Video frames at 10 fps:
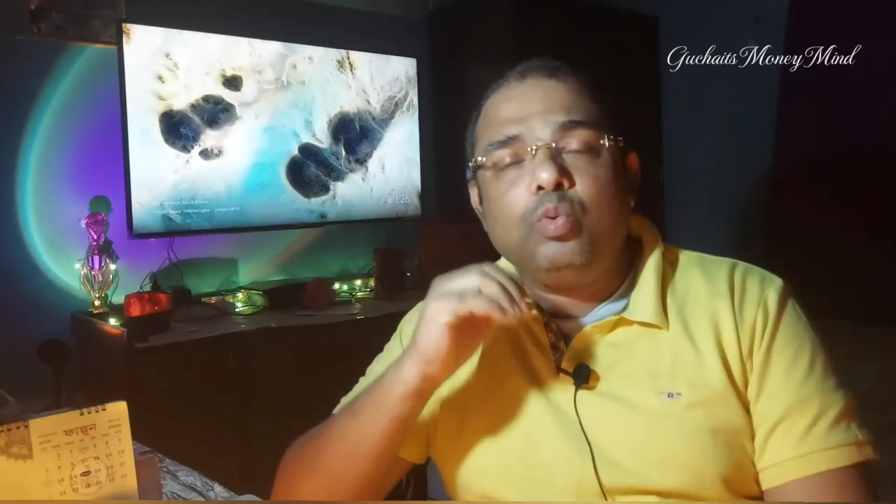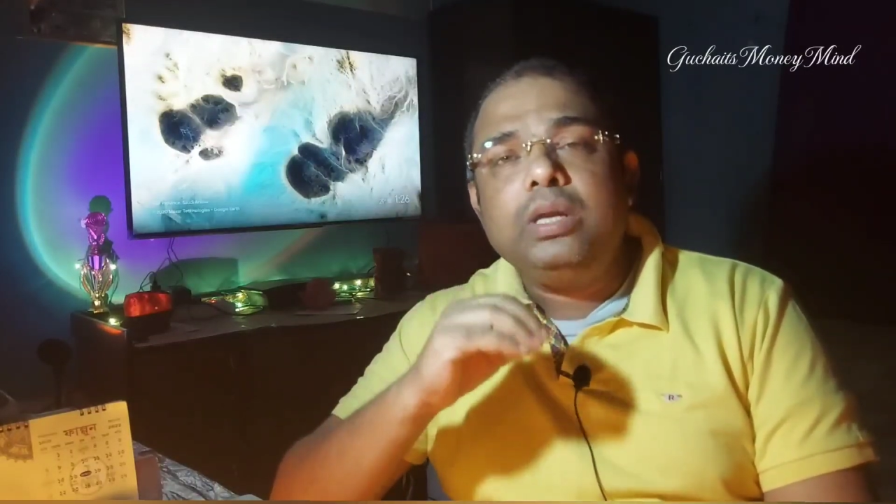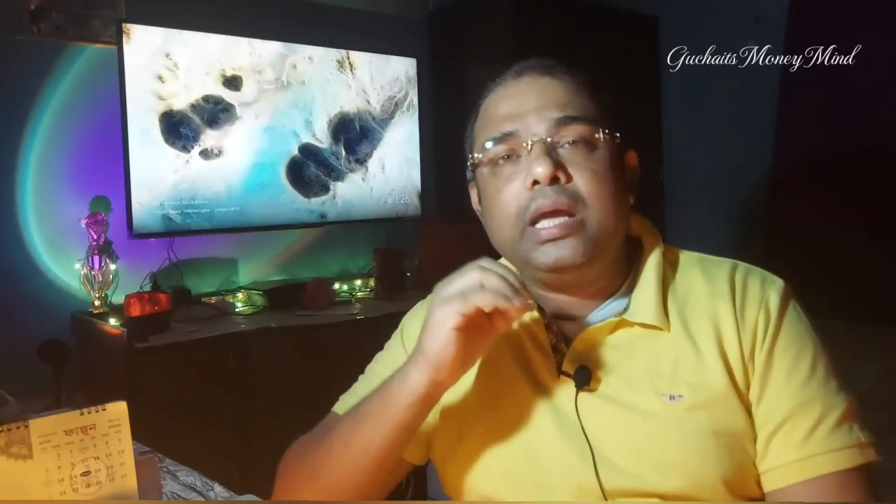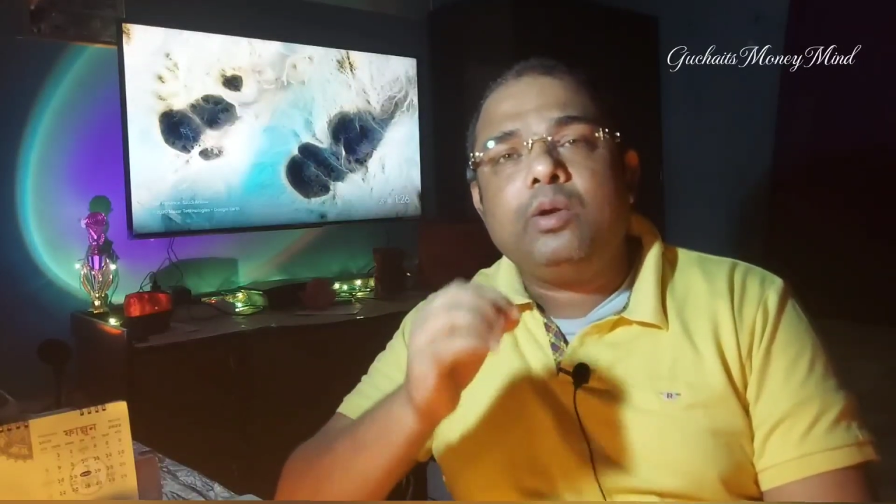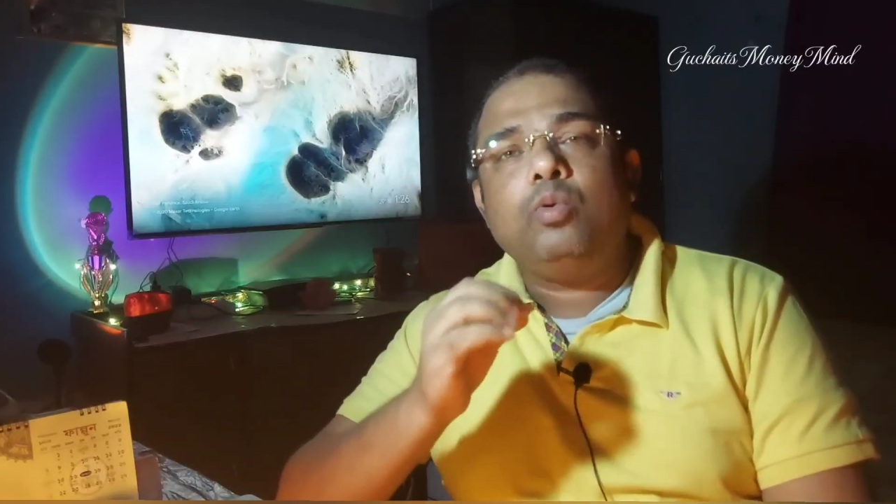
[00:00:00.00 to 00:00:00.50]

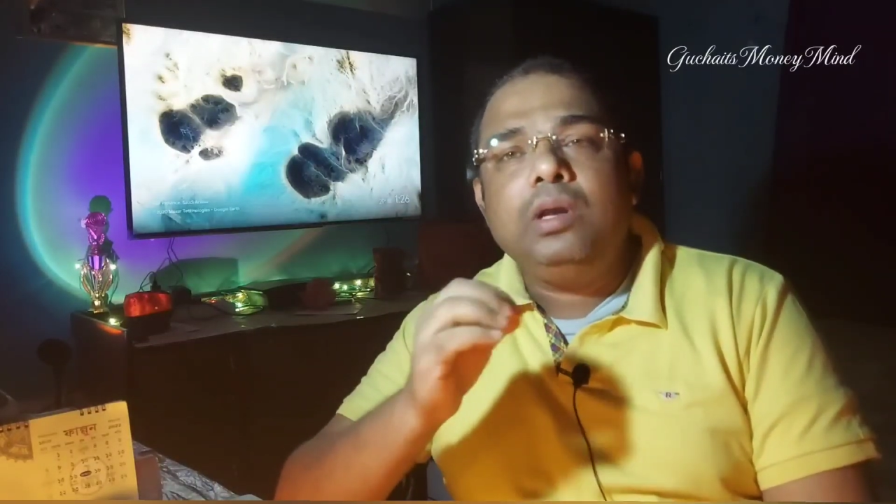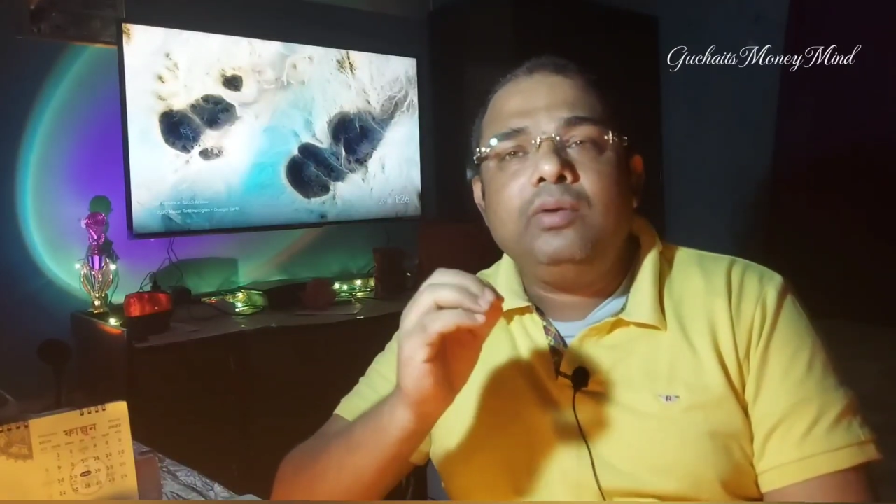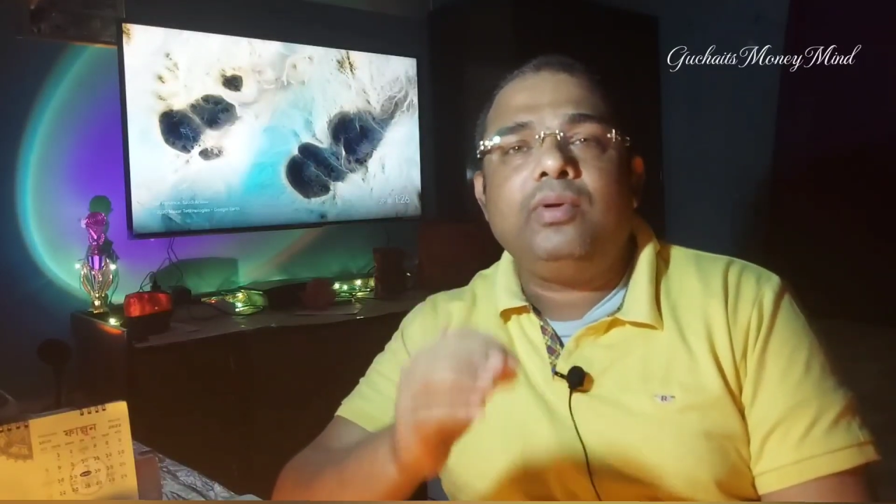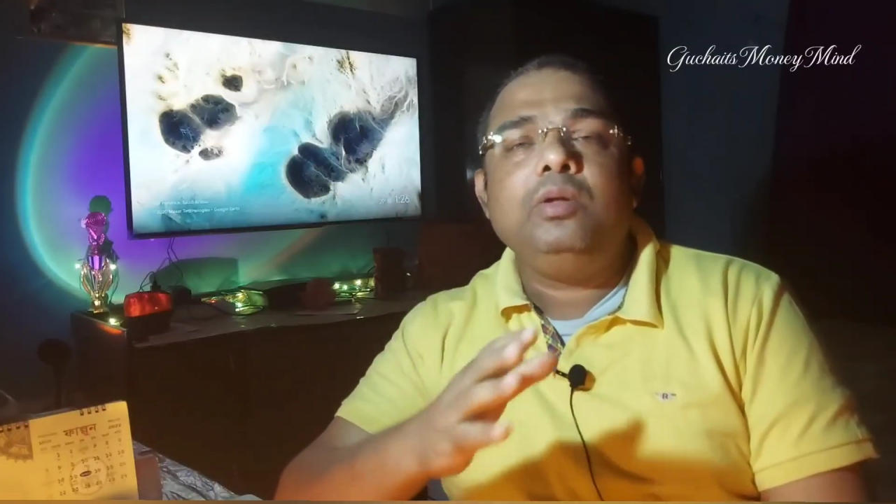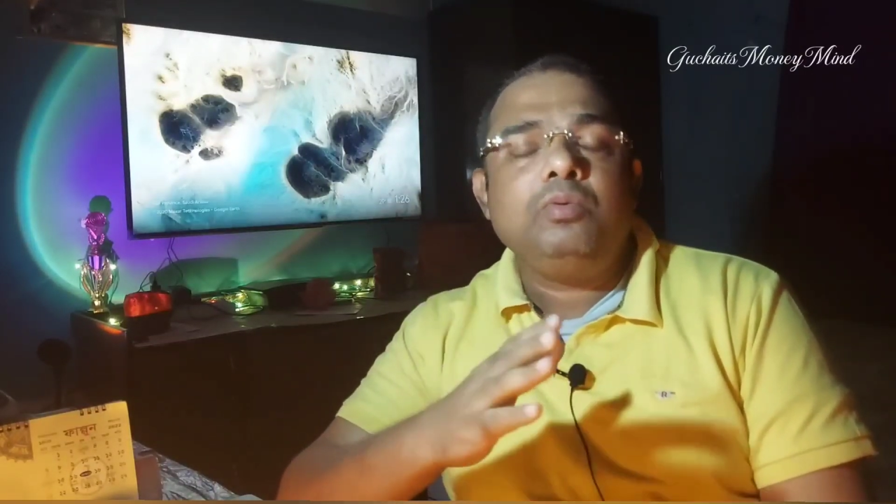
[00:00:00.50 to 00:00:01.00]
only and
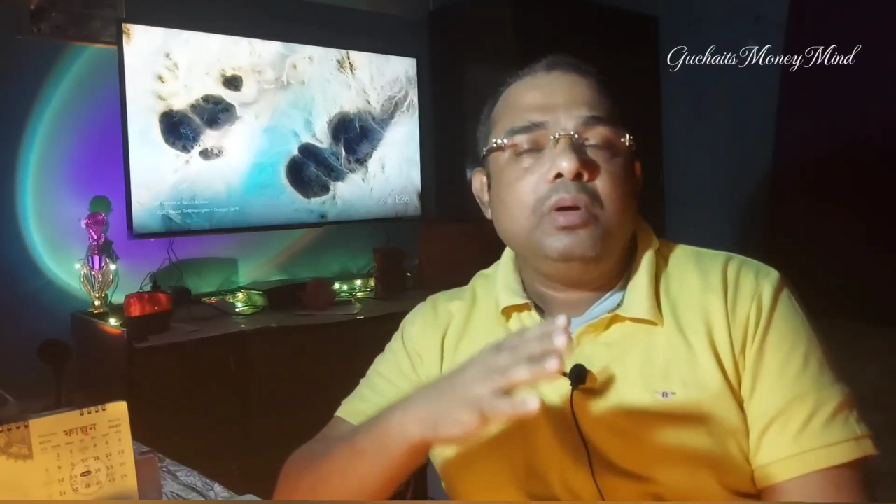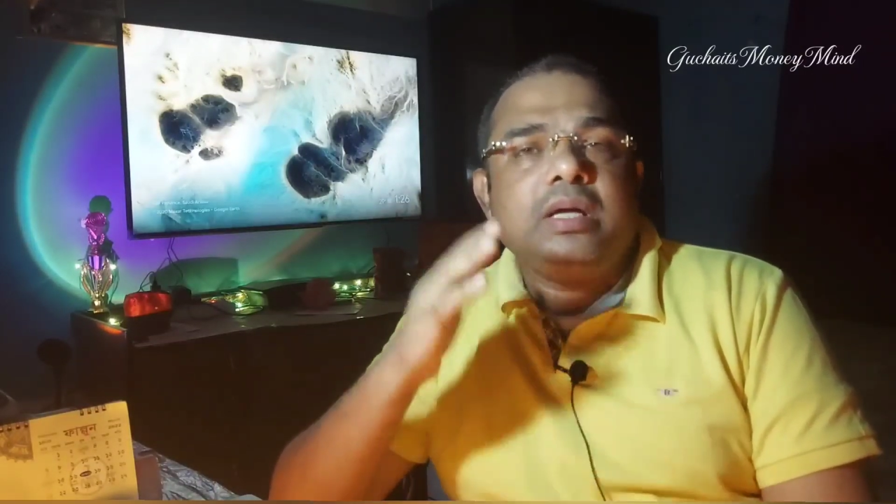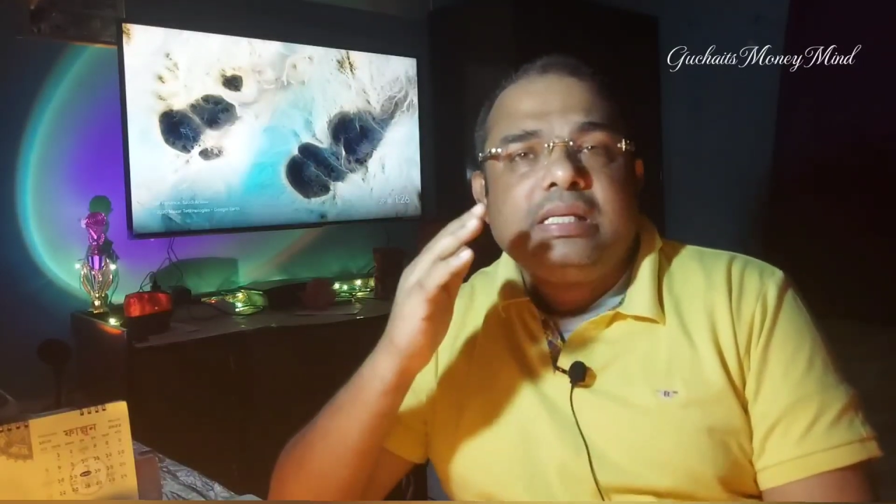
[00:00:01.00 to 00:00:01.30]
only when you